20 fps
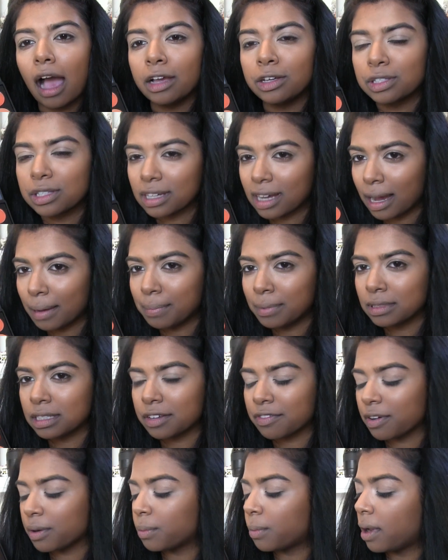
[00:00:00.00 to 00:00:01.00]
I use a couple
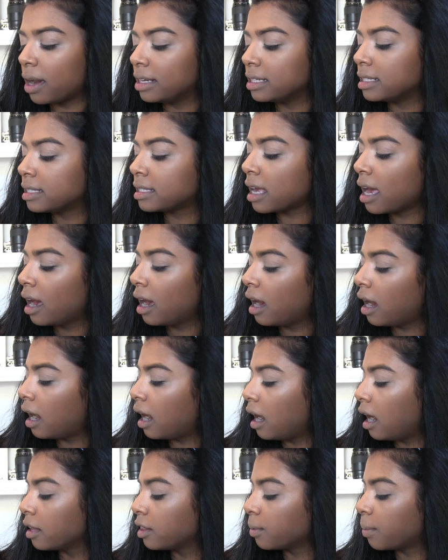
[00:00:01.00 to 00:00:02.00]
different ones.
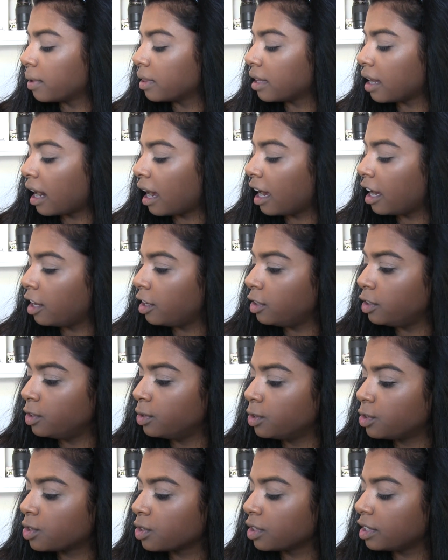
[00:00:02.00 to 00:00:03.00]
The one that I
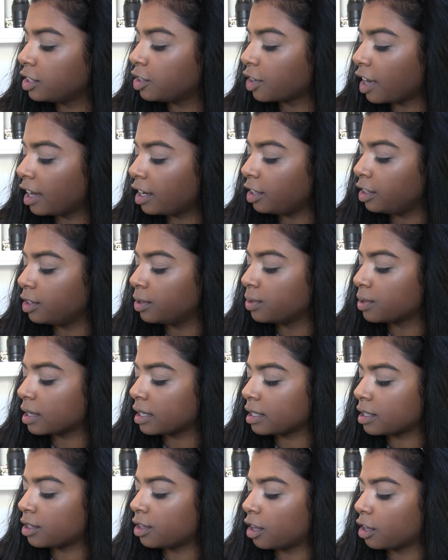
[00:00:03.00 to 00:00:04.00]
usually try to use
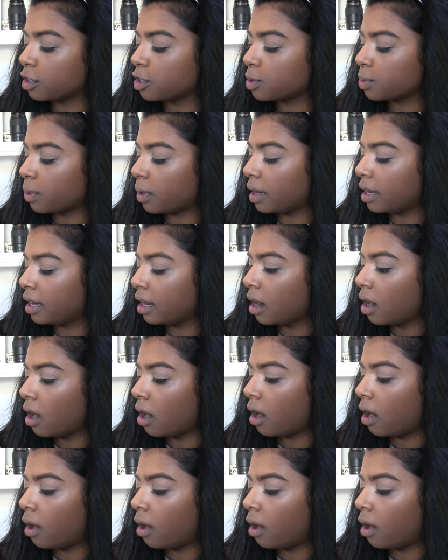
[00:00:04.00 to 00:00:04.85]
is this one,